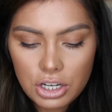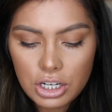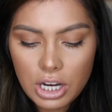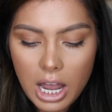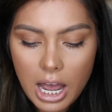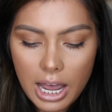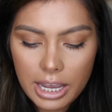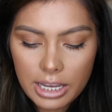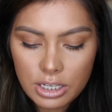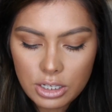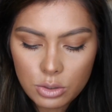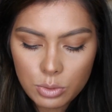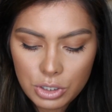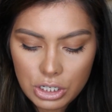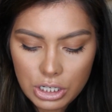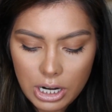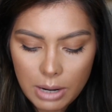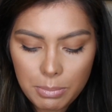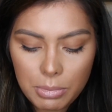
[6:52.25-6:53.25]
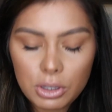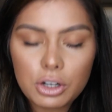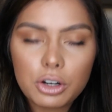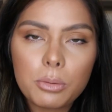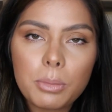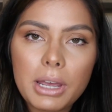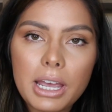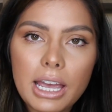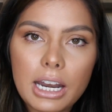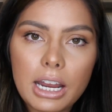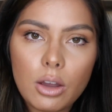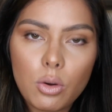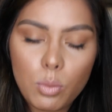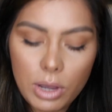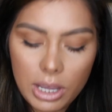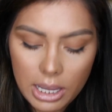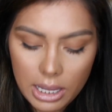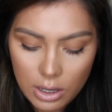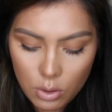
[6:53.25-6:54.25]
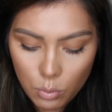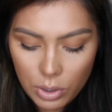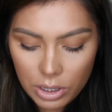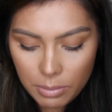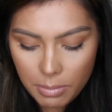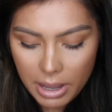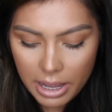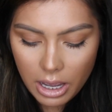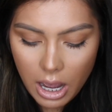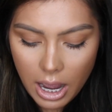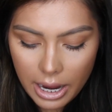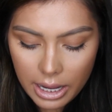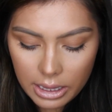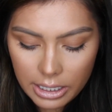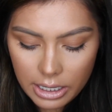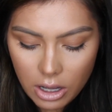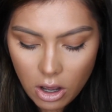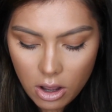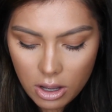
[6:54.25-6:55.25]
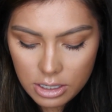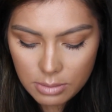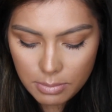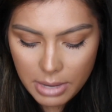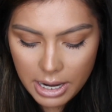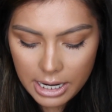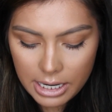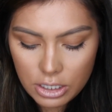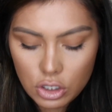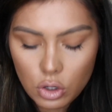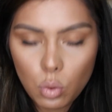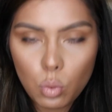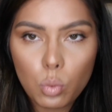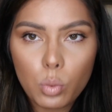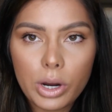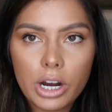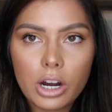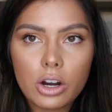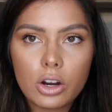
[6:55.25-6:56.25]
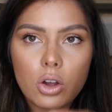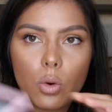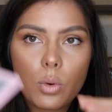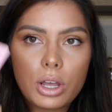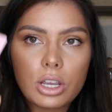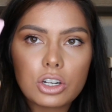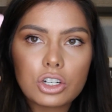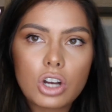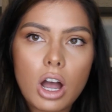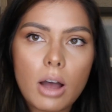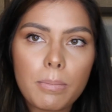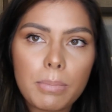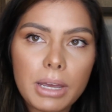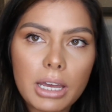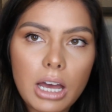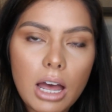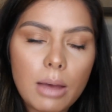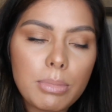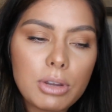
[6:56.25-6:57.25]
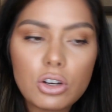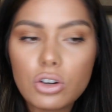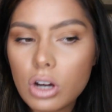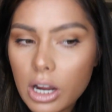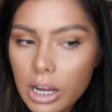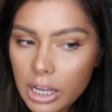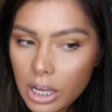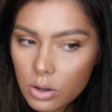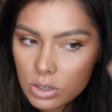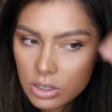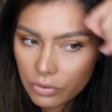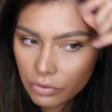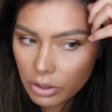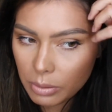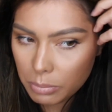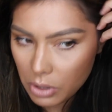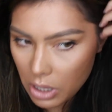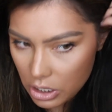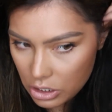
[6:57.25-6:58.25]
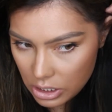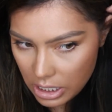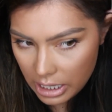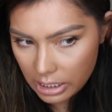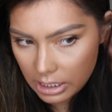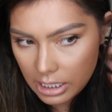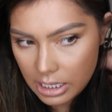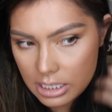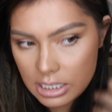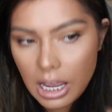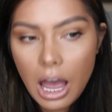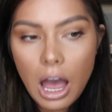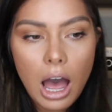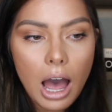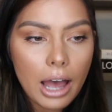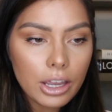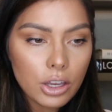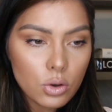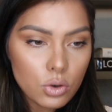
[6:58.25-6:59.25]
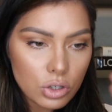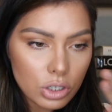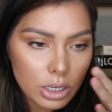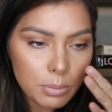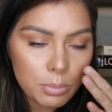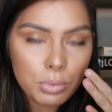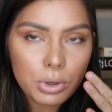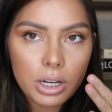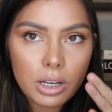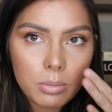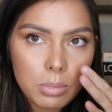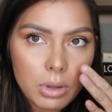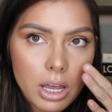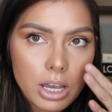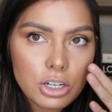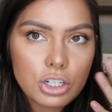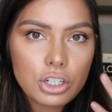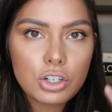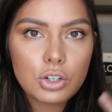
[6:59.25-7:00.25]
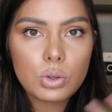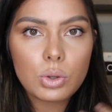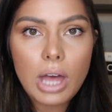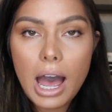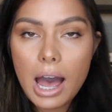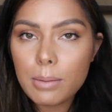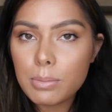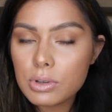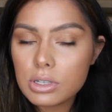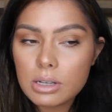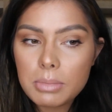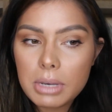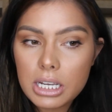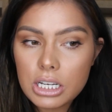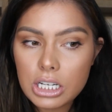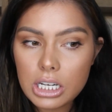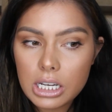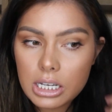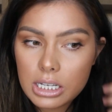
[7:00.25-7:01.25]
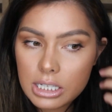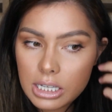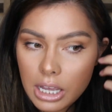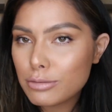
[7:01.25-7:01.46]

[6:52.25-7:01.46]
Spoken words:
I switched up a little bit and I went in with my Kylie Cosmetics We're Going Shopping. I've been trying out different blush techniques. I usually bring blush to the apples of my cheeks.